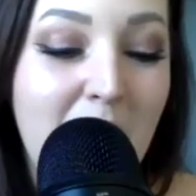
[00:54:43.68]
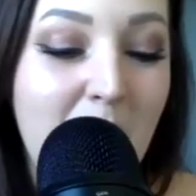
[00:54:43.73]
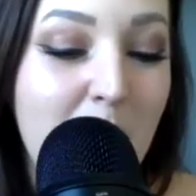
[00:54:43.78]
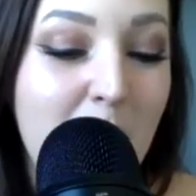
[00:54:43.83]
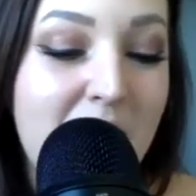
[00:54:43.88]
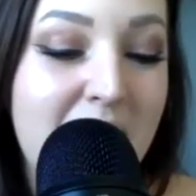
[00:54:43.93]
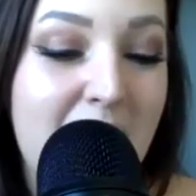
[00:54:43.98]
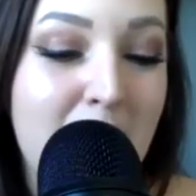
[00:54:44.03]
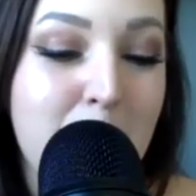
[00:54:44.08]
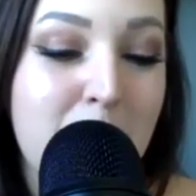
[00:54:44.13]

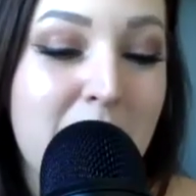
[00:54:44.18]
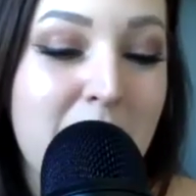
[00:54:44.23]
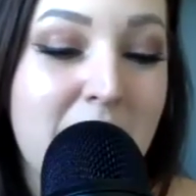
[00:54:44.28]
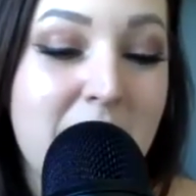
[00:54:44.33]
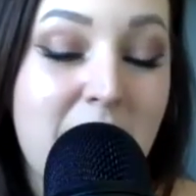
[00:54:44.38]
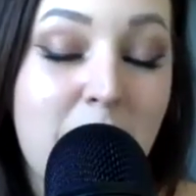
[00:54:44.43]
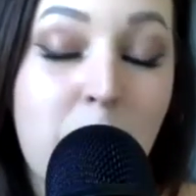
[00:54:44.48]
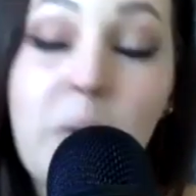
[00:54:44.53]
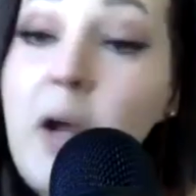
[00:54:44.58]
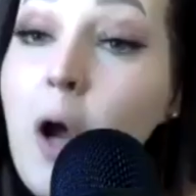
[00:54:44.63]
with that being
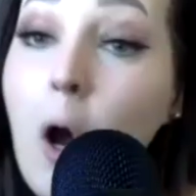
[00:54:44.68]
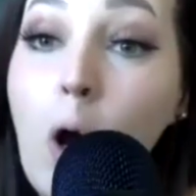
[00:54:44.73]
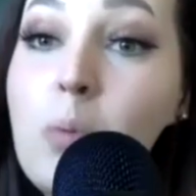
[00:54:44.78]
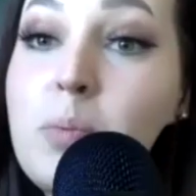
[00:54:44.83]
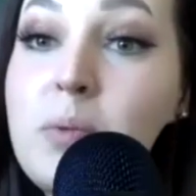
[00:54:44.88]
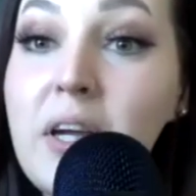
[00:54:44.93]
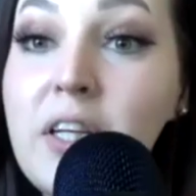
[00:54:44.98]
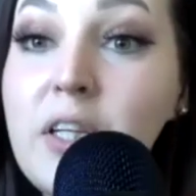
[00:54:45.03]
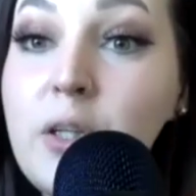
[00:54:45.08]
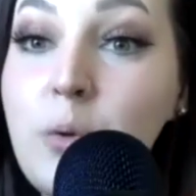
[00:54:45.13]
said, we
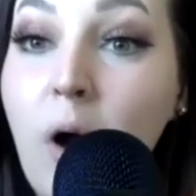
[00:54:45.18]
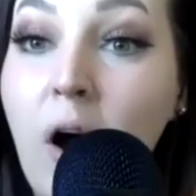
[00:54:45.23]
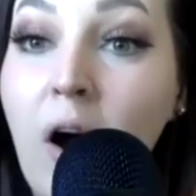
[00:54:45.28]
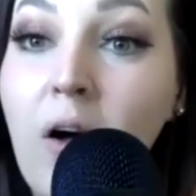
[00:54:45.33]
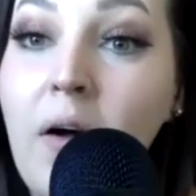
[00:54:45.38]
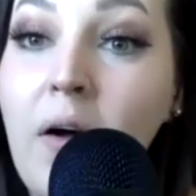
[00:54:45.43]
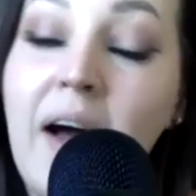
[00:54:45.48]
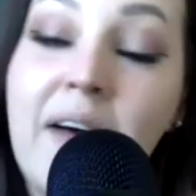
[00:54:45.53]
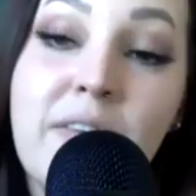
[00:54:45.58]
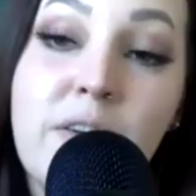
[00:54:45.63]
hope that you
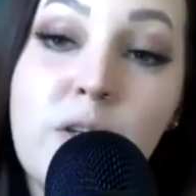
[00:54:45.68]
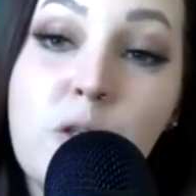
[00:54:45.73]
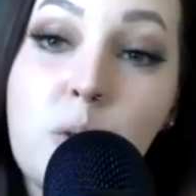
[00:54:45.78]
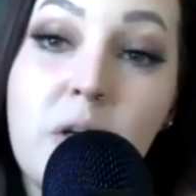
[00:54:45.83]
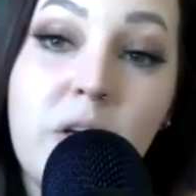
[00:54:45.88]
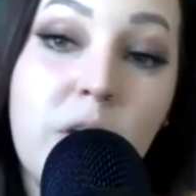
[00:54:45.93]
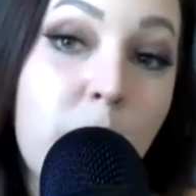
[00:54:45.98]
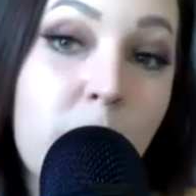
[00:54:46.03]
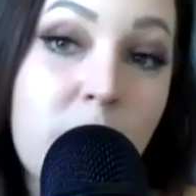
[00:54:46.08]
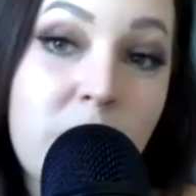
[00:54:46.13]
all have
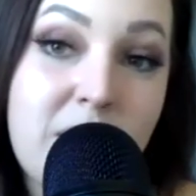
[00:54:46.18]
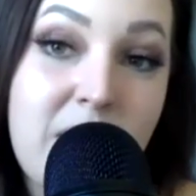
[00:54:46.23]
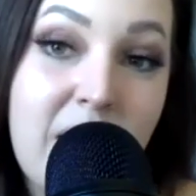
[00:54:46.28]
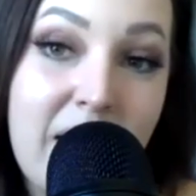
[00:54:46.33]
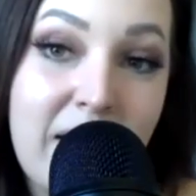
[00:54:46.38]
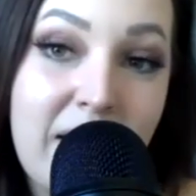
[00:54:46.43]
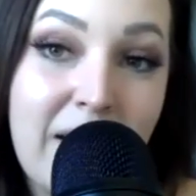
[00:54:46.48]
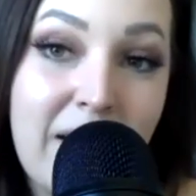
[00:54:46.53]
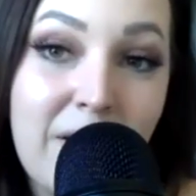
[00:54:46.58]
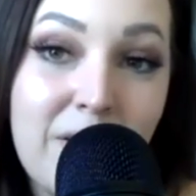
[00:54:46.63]
enjoyed your
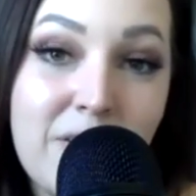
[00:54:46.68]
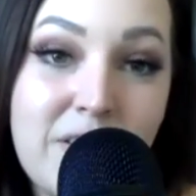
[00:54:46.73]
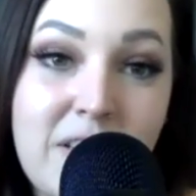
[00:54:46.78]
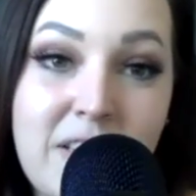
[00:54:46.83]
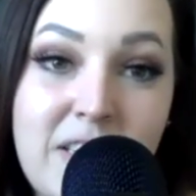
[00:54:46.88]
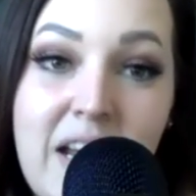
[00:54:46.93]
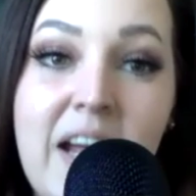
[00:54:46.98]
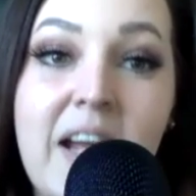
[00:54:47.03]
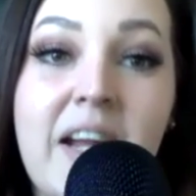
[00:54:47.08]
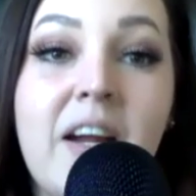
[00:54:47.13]
stay here
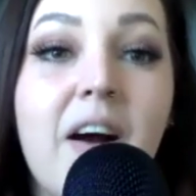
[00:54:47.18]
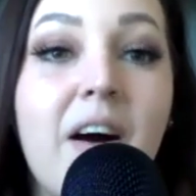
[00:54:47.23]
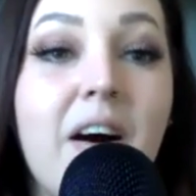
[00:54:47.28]
today